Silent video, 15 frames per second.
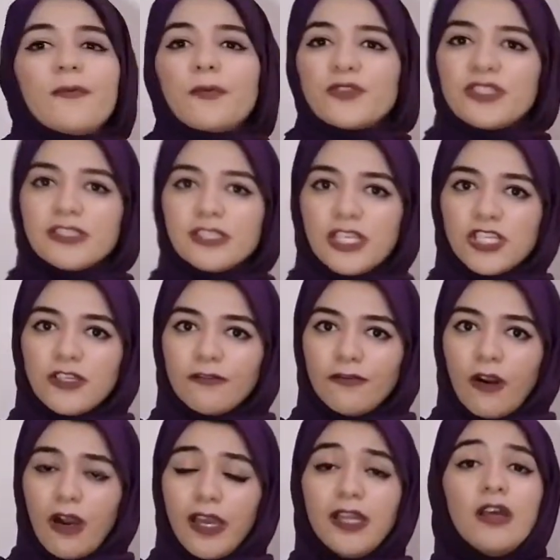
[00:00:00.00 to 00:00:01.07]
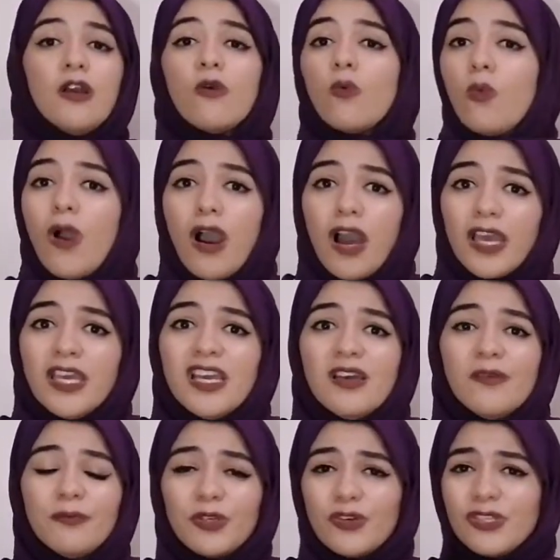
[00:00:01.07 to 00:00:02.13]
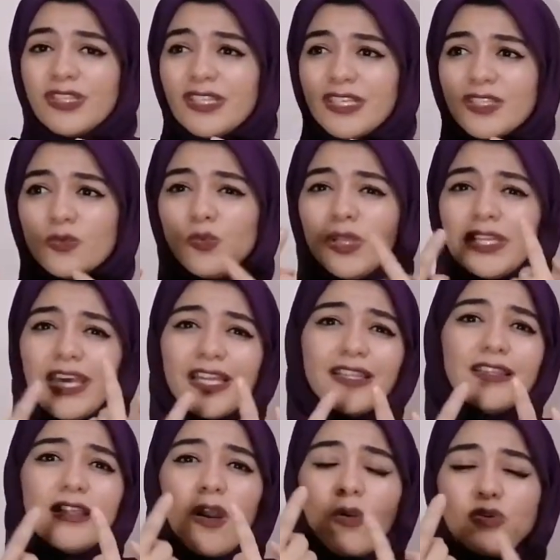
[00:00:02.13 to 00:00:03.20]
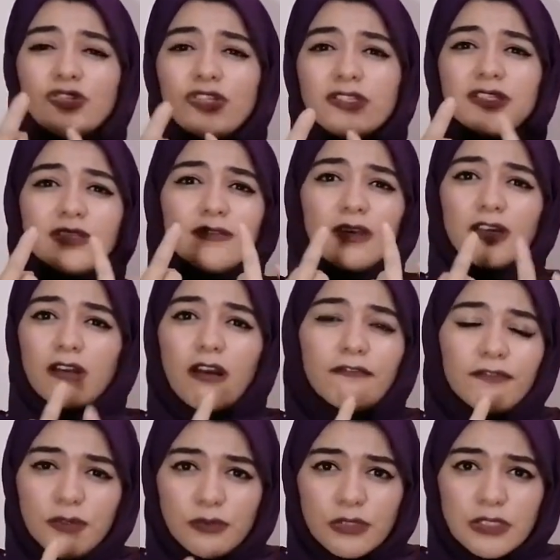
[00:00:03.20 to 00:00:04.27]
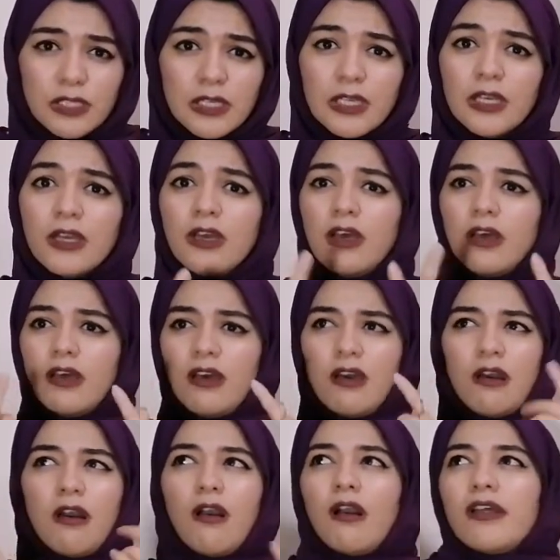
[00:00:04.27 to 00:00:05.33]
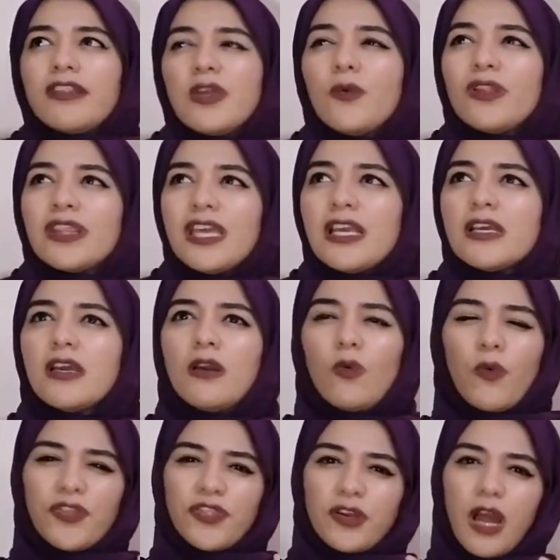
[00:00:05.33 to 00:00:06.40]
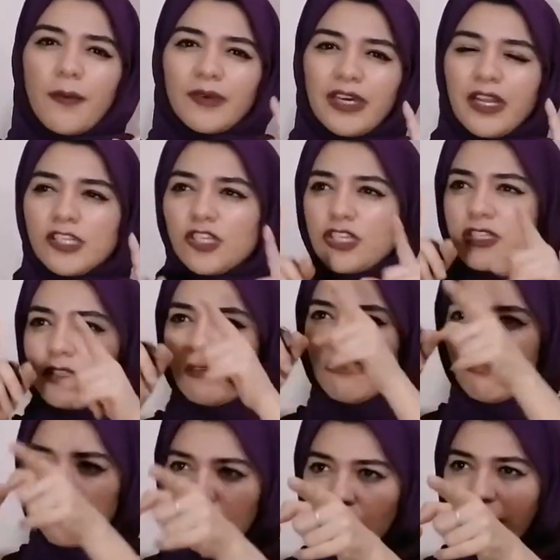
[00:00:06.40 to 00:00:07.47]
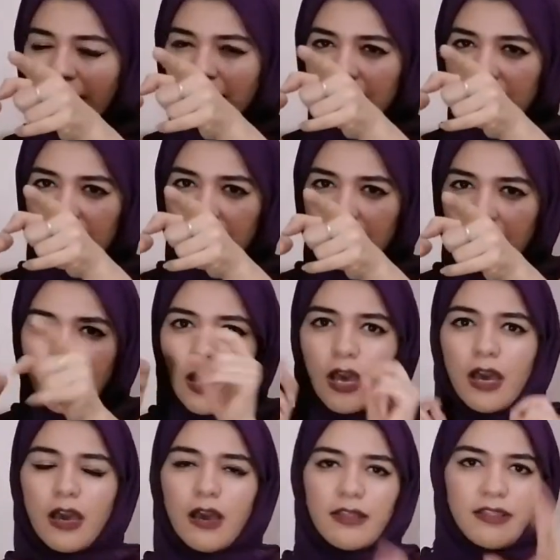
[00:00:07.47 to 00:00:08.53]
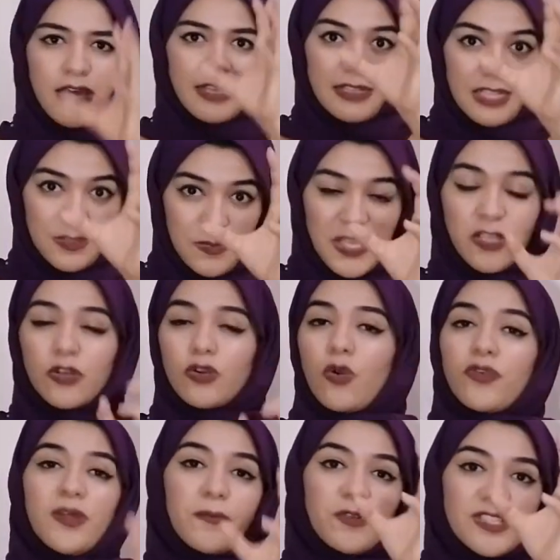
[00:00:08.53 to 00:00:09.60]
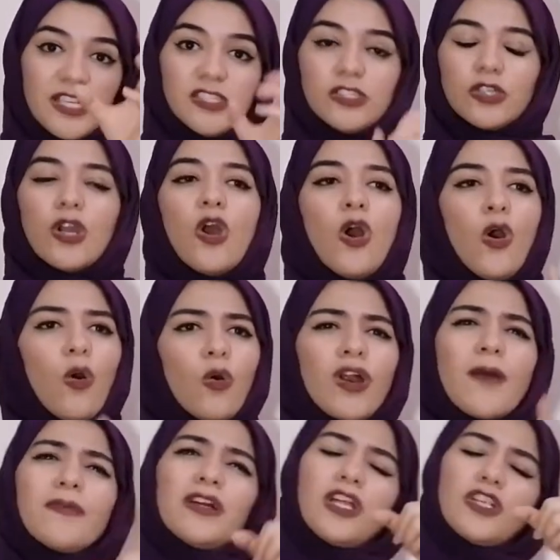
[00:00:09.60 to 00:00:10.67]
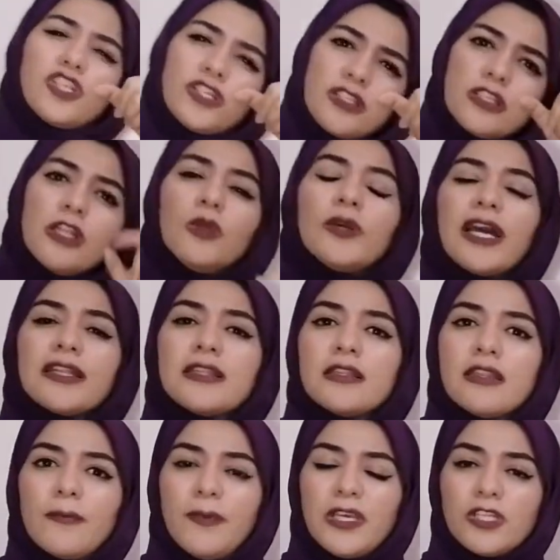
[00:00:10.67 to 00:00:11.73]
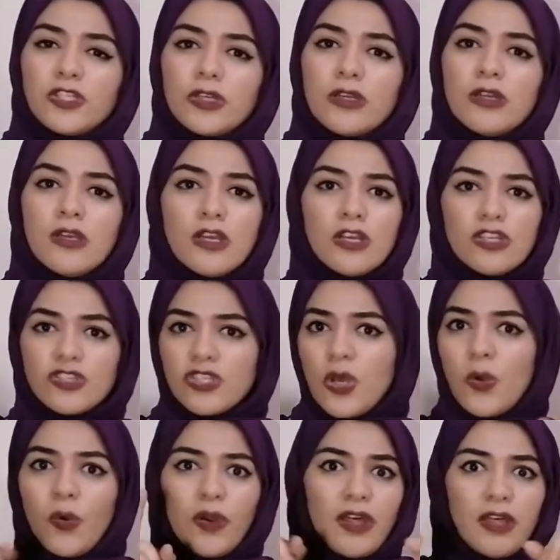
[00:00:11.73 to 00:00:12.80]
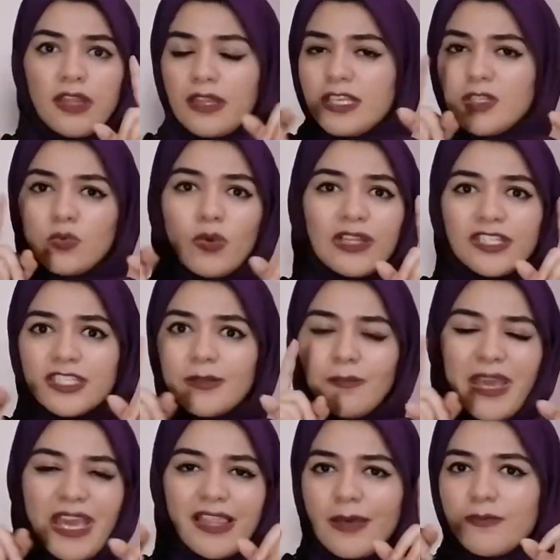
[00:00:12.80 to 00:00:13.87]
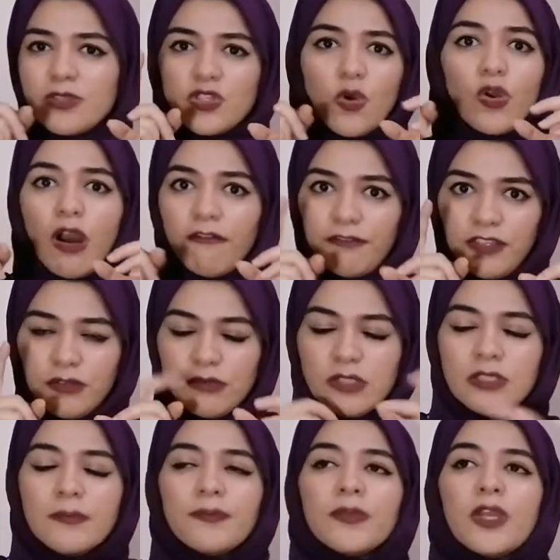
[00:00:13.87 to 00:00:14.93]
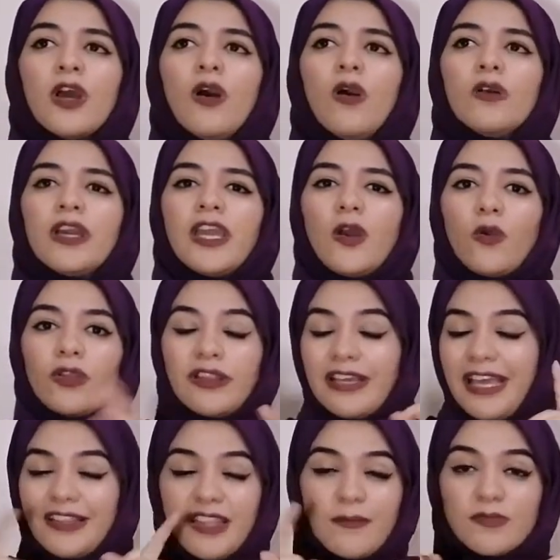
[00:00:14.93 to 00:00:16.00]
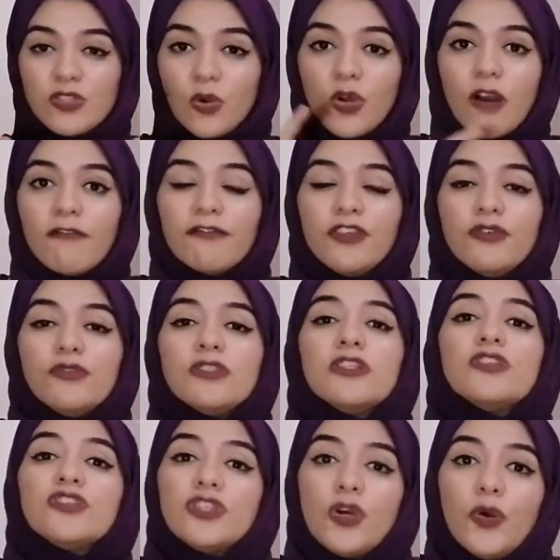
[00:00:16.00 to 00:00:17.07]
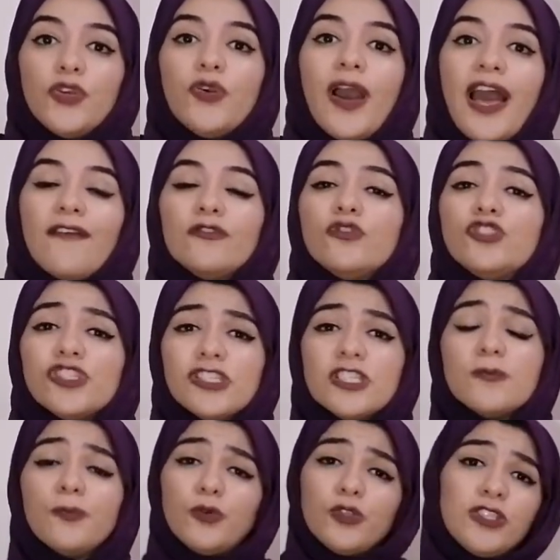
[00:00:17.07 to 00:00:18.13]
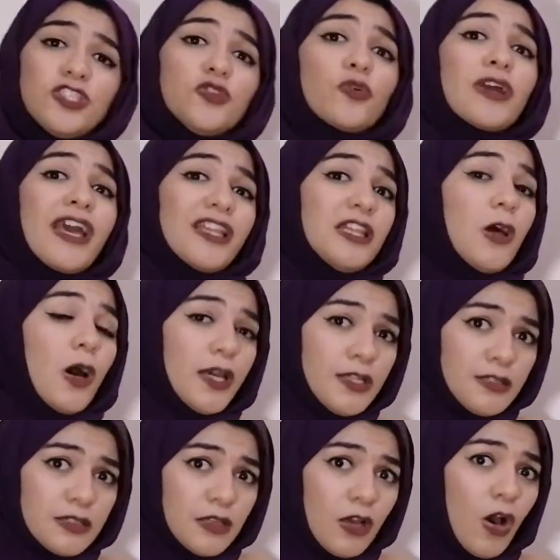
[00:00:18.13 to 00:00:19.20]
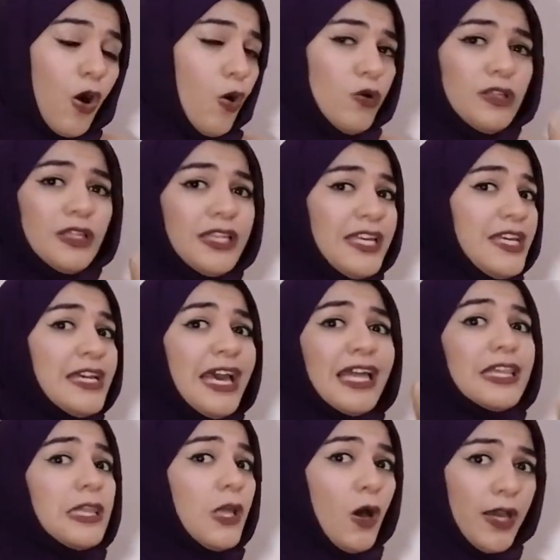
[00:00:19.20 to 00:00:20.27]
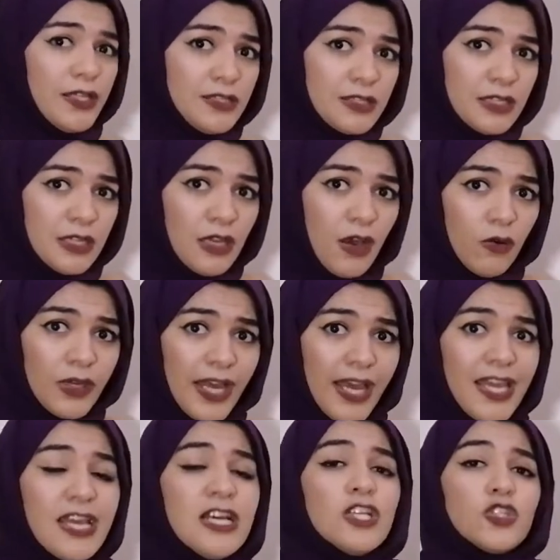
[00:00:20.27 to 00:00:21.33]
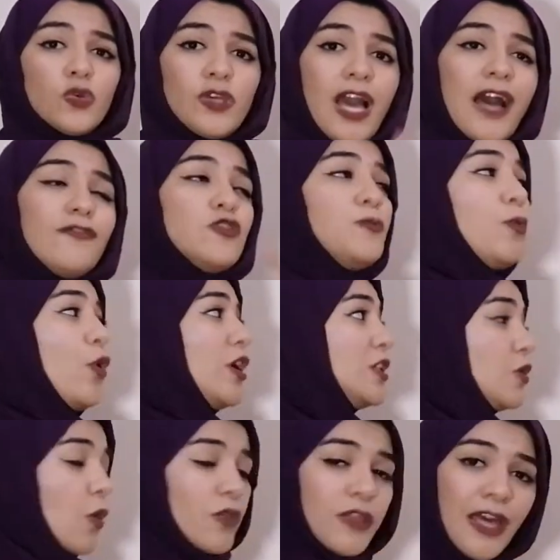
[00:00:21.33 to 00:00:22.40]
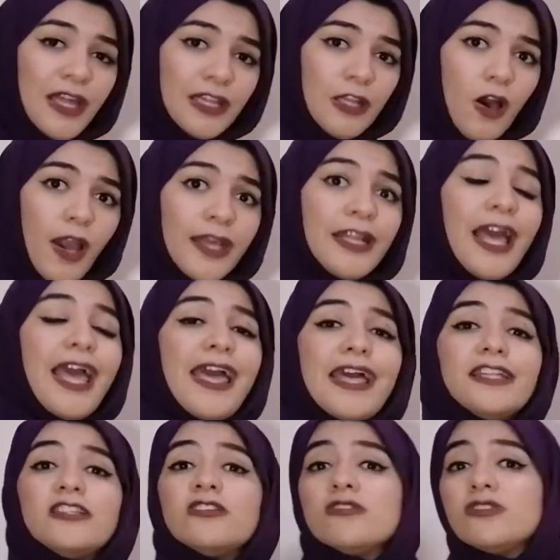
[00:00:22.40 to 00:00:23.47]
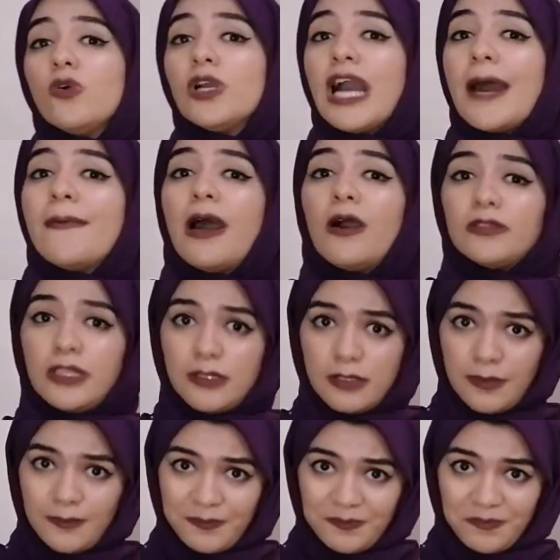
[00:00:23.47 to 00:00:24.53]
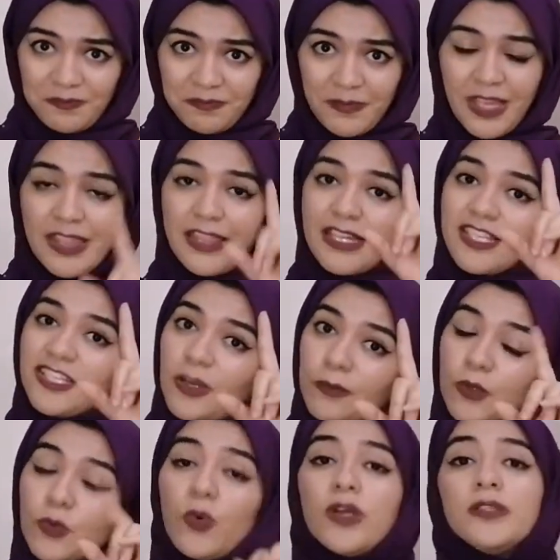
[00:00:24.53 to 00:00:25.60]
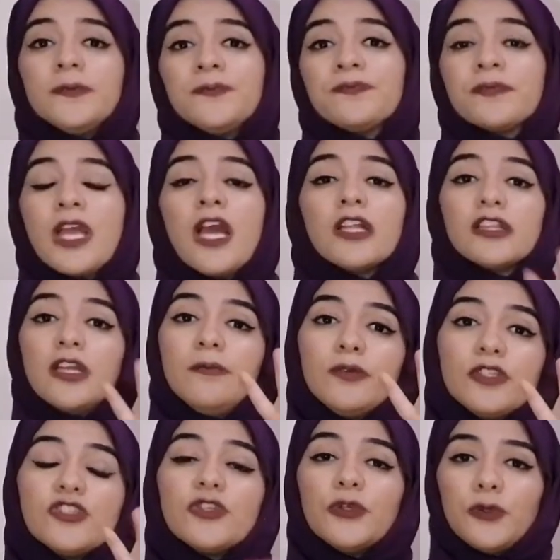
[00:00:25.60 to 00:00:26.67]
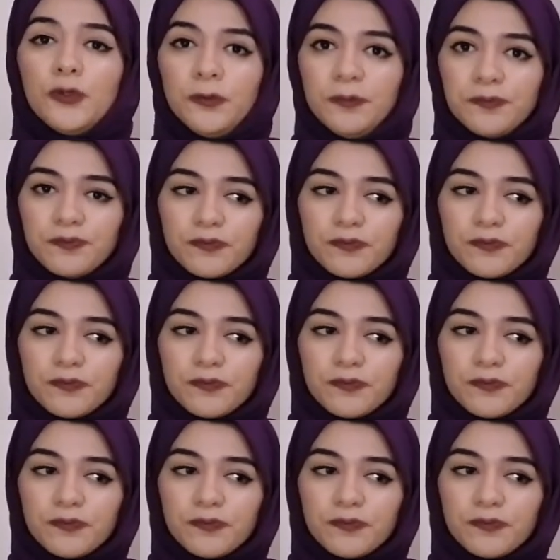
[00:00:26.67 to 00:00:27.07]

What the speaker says: the presentation file. Why? Because this will get the audience confused. They will think whether I'm gonna just look at the speaker or the presenter, or I'm gonna just look at the picture. So this will make them so confused, okay, or get them so confused. So you have to just put your headlines, only headlines, okay? So you have to point on the headline and talk about it. That's number one. Number two,